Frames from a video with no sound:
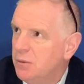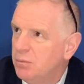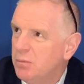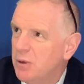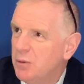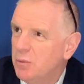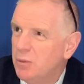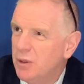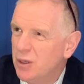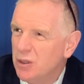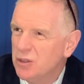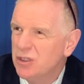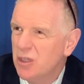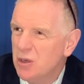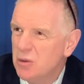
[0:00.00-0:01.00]
but we're
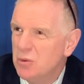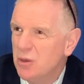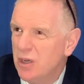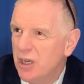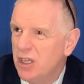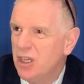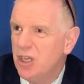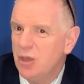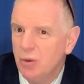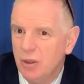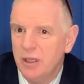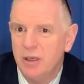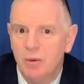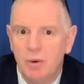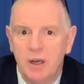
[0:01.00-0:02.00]
also
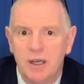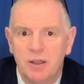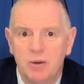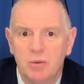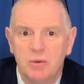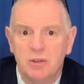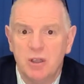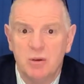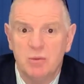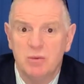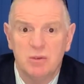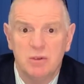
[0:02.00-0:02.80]
acutely aware that